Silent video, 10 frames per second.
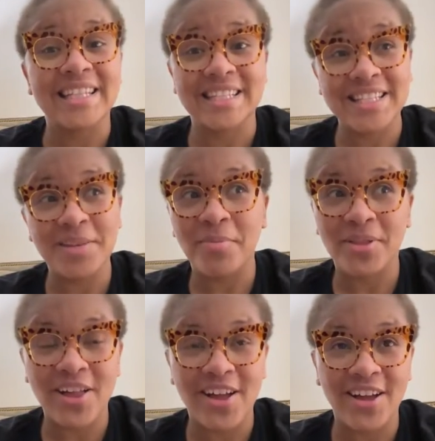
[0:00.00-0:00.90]
This is a
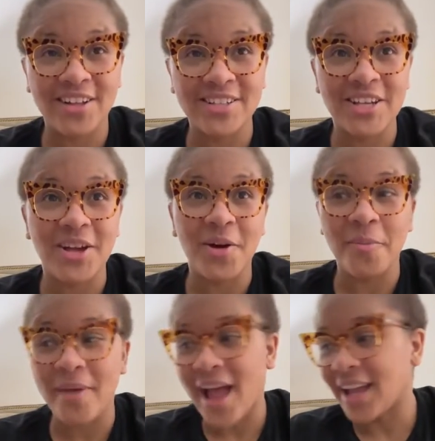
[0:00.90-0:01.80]
plug to
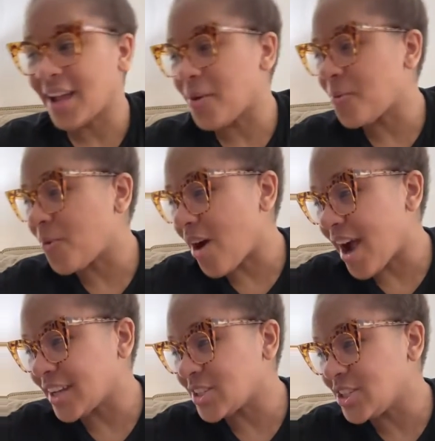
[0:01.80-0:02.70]
go back and
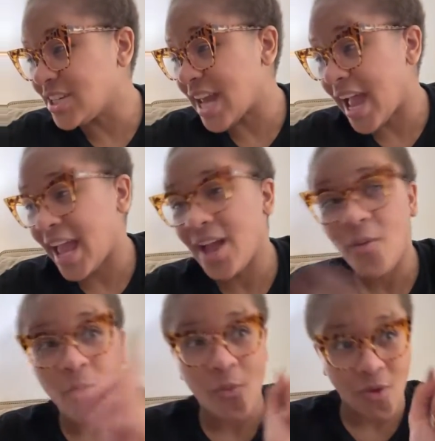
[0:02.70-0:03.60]
watch
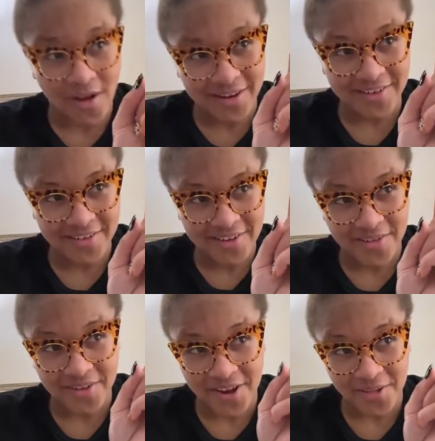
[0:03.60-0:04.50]
day 1
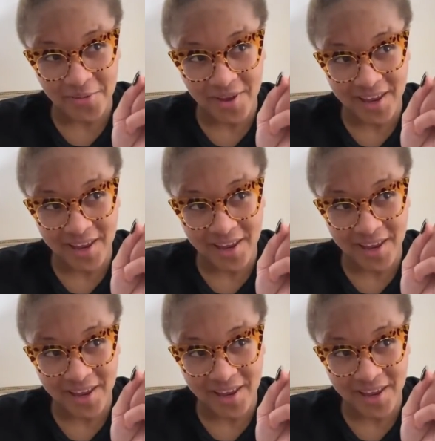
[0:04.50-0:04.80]
of Color